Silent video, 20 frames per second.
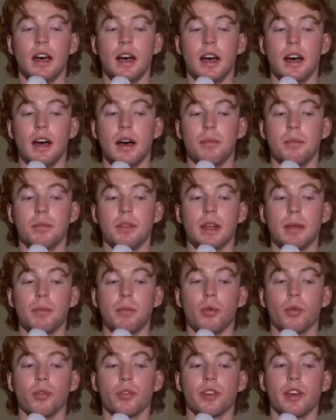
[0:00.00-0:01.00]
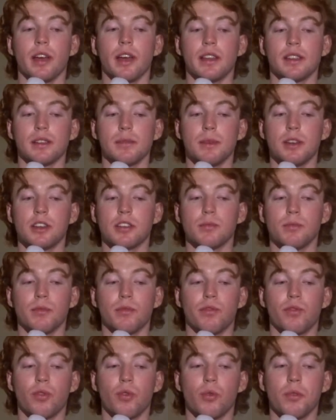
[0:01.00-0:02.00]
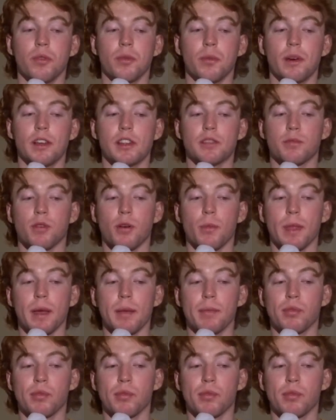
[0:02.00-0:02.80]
They also, as I mentioned before with West Brom,